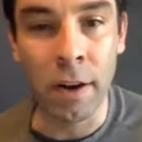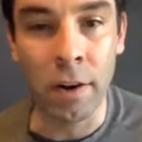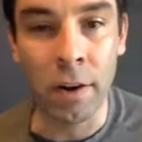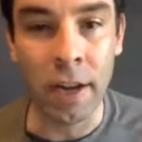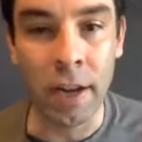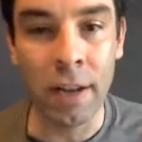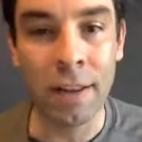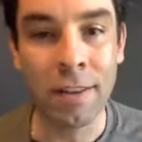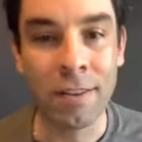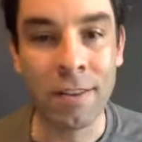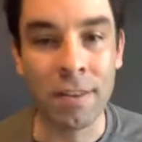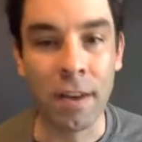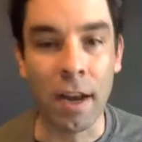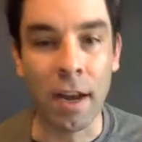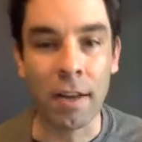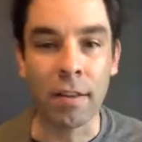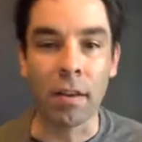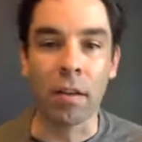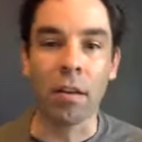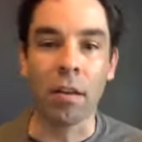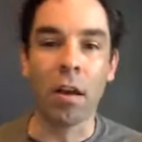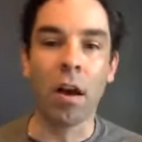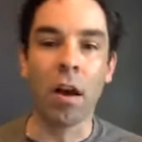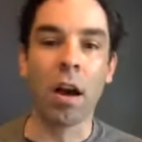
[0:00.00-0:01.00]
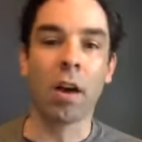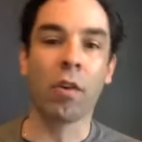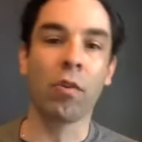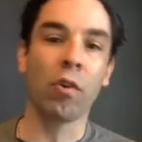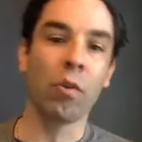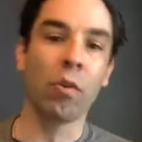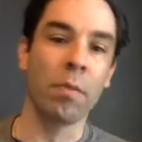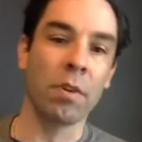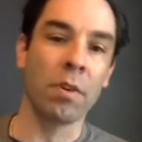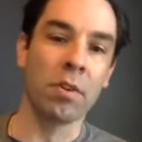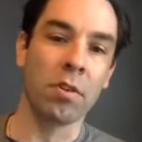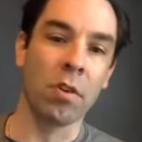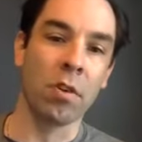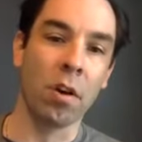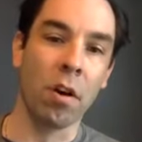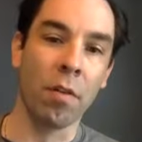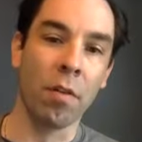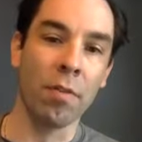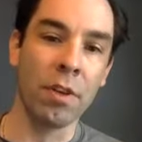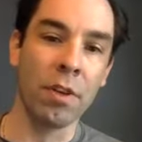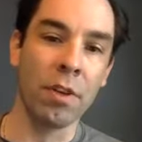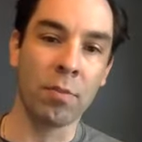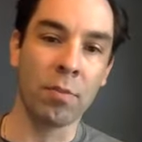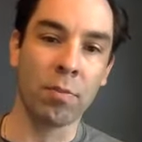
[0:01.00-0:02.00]
inside the locker room to solve
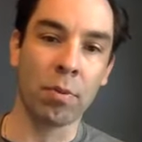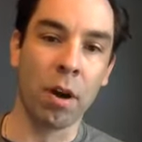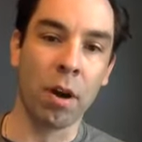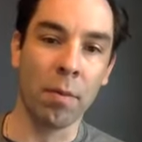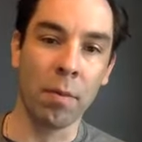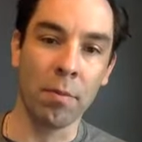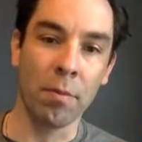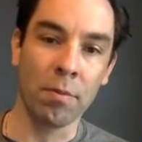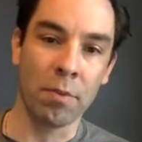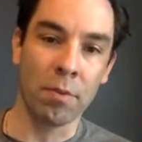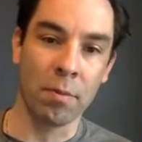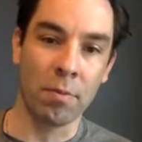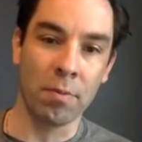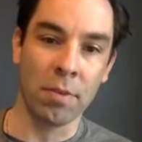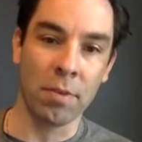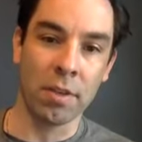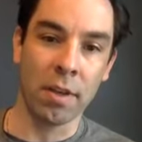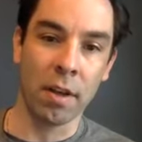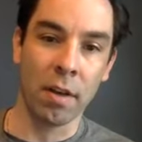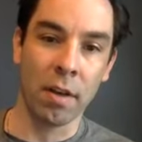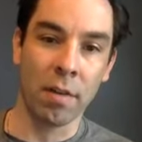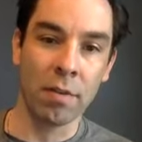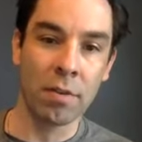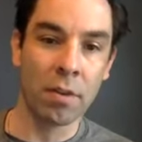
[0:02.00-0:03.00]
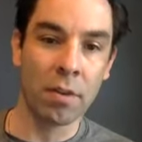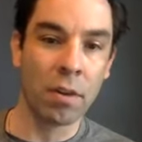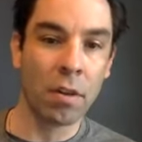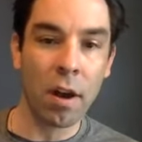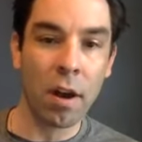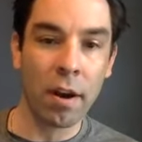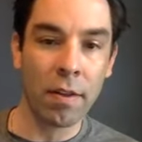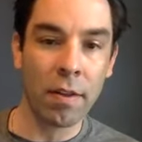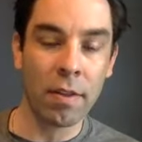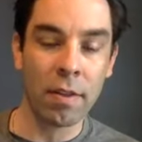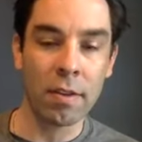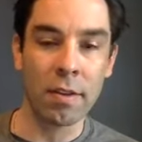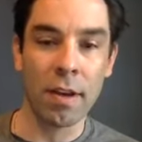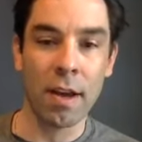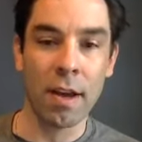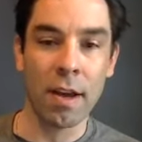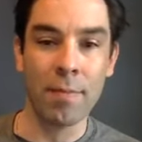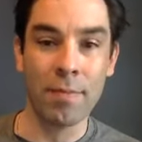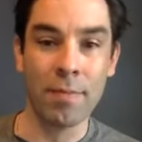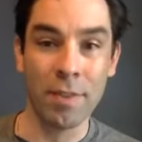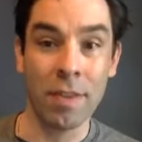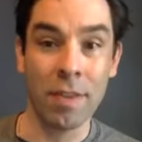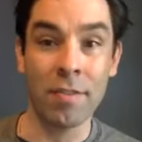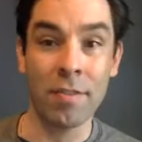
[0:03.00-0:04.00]
these problems themselves. A lot of the times
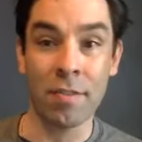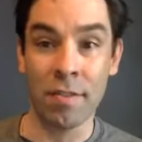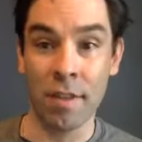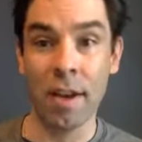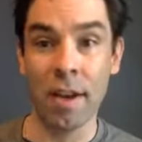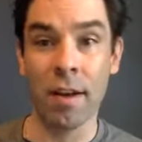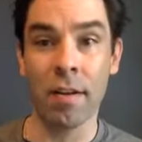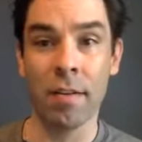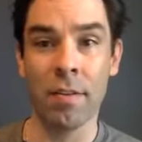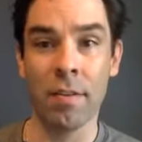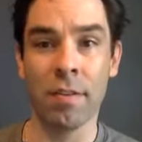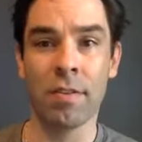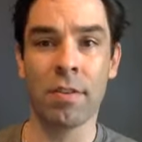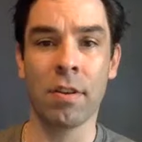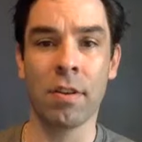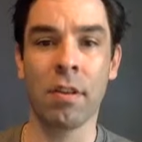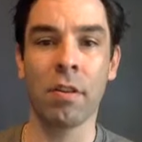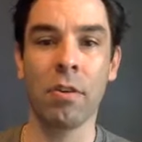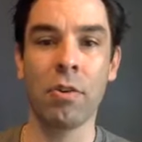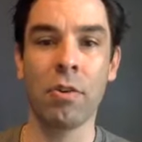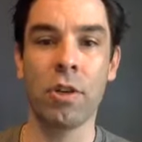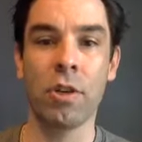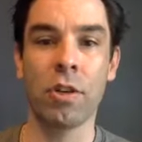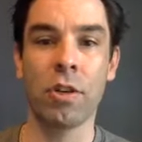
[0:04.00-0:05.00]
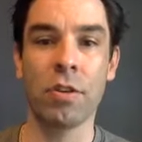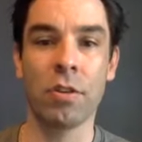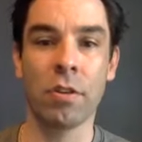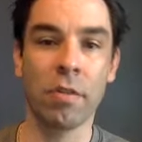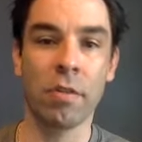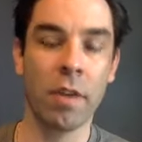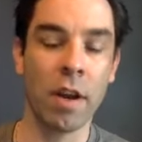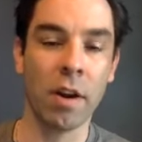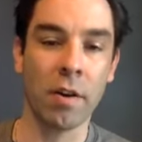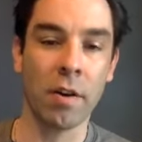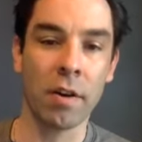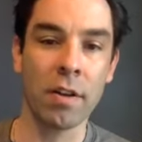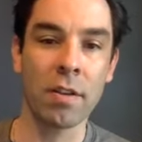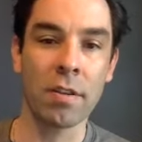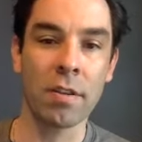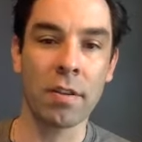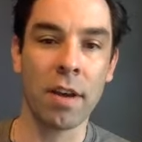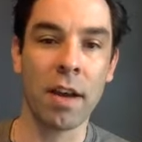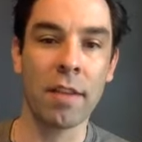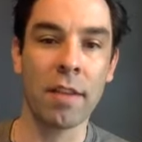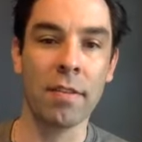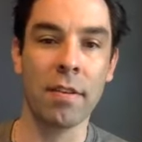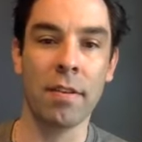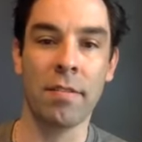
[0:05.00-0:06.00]
it's there. The solutions are there
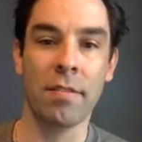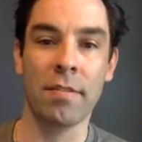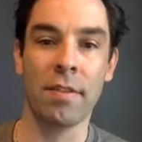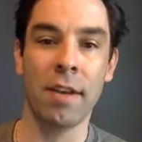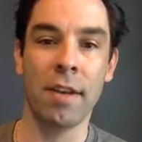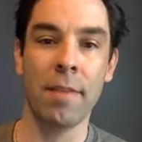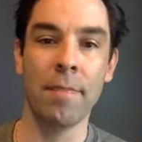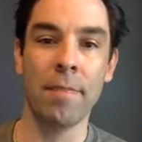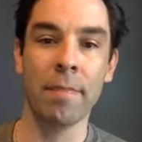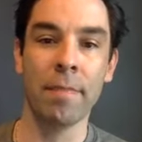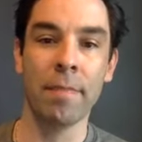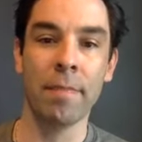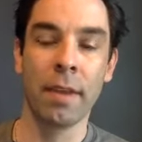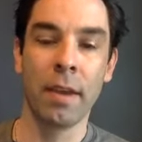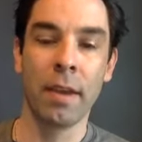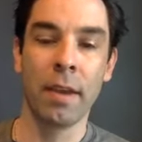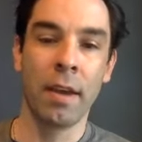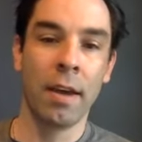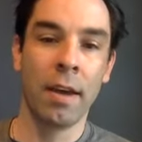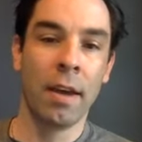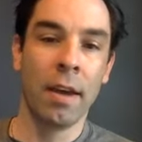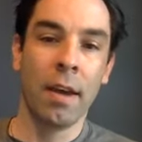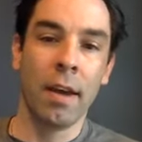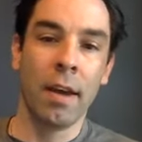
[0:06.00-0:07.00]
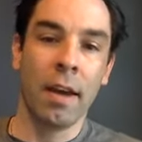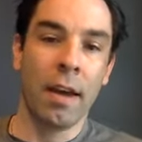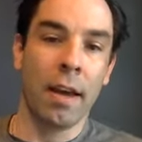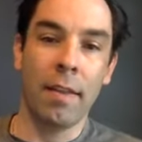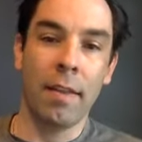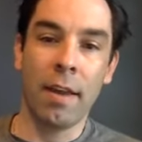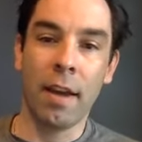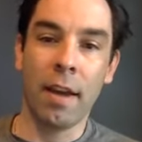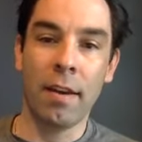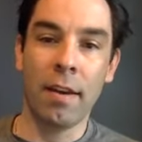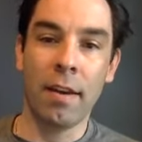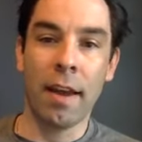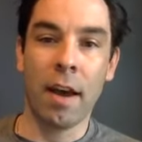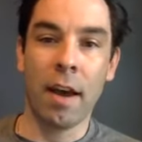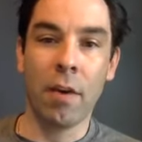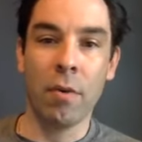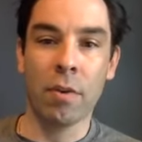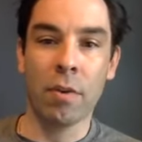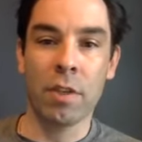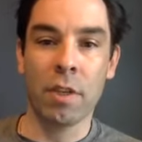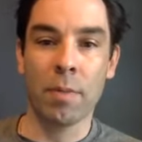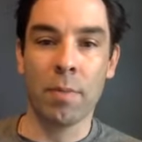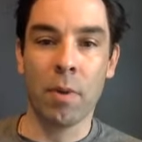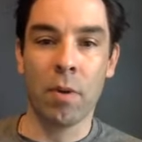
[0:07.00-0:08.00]
inside this team. And then now
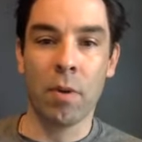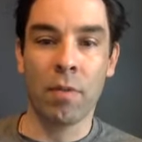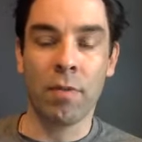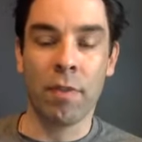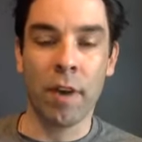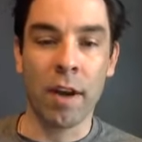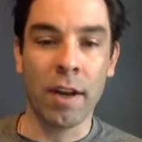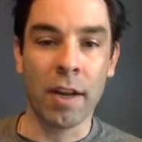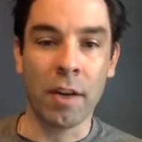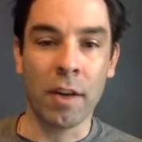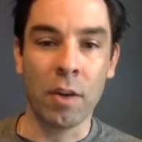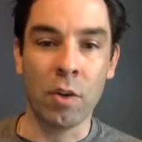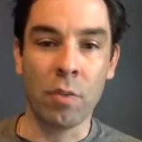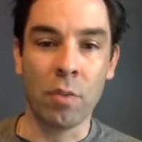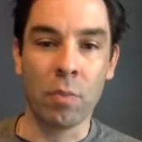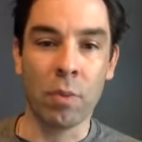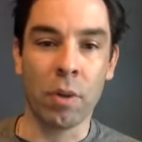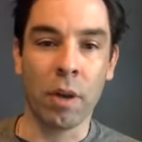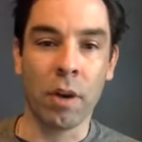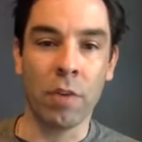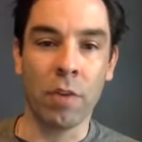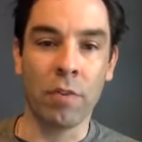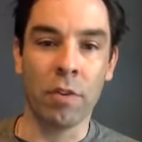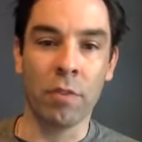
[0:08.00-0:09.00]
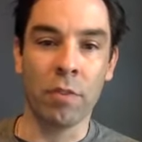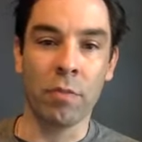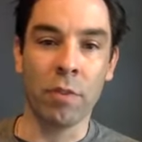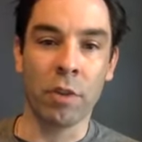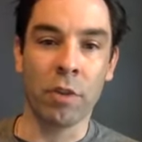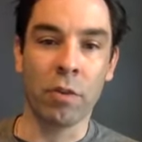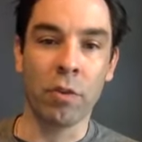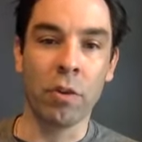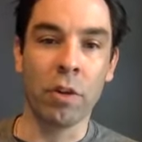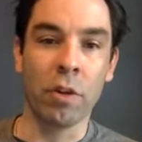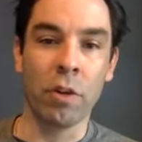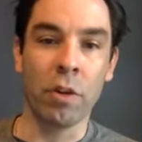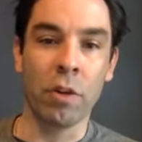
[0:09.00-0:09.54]
it's about finding new players and recruiting